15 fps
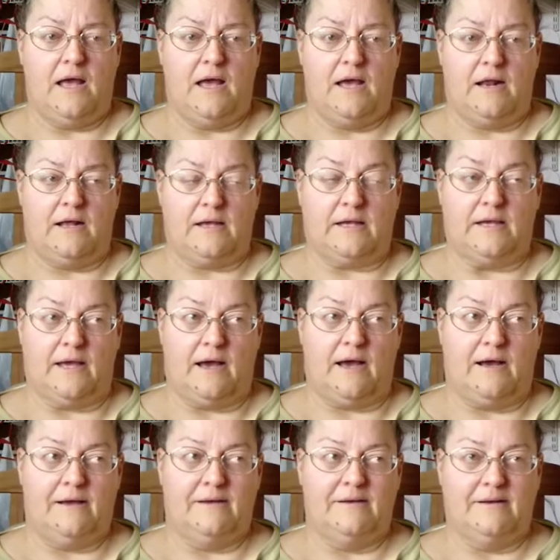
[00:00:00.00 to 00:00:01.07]
And I'm like, yeah.
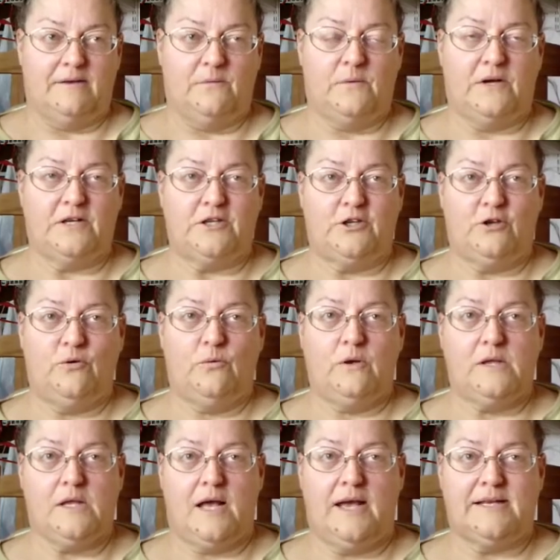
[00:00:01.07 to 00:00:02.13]
Well, you
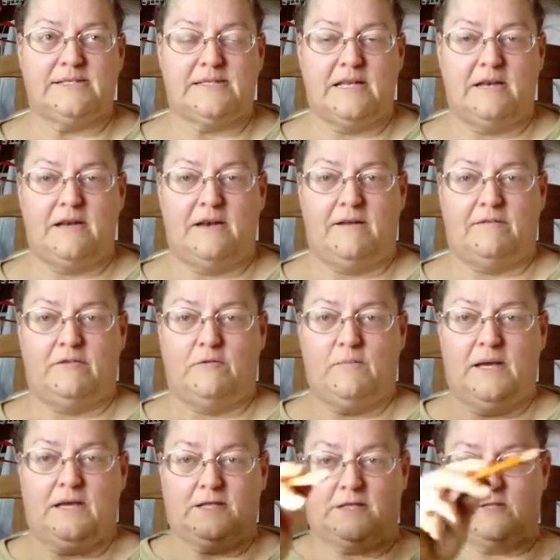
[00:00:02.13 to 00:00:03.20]
realize that if you
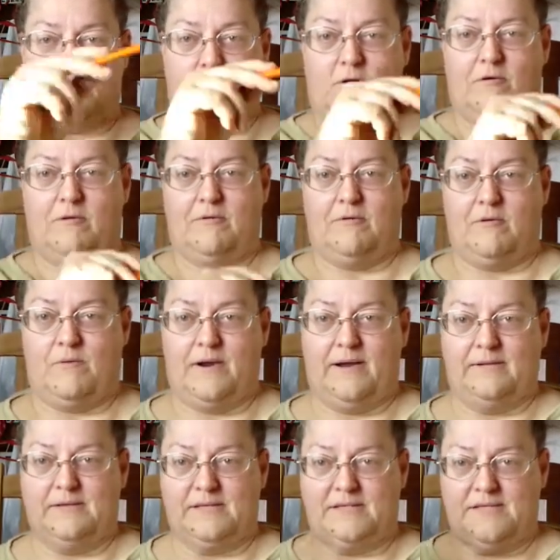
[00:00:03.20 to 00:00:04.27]
make a circle
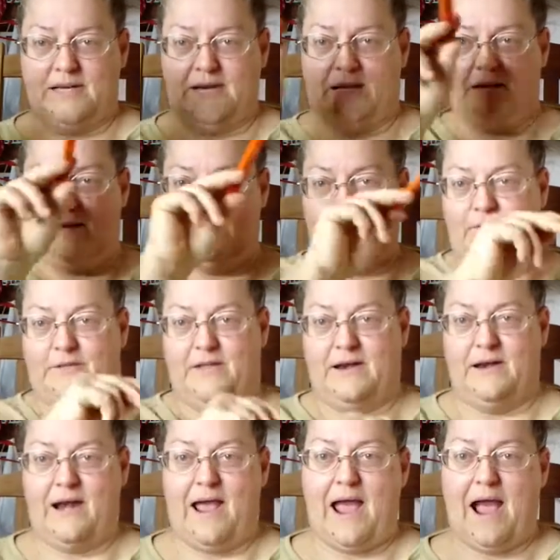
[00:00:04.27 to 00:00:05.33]
around the city within
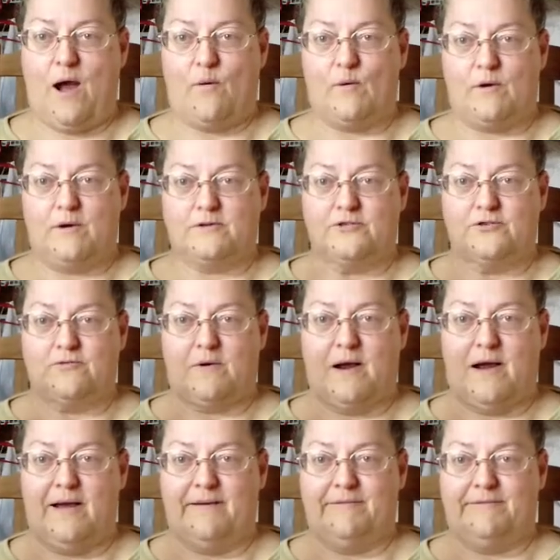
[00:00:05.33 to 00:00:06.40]
an hour's
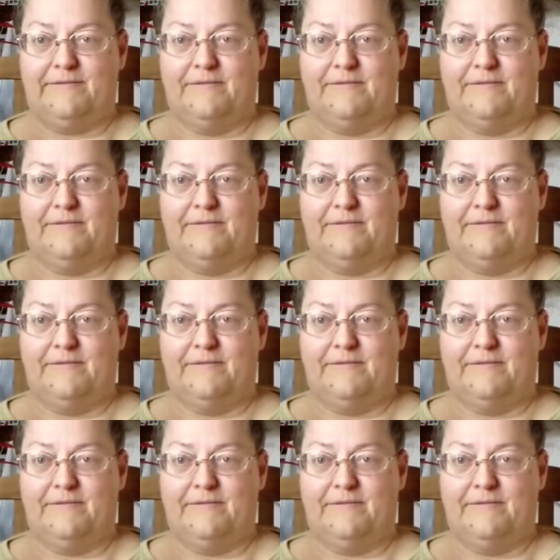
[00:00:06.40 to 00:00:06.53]
drive,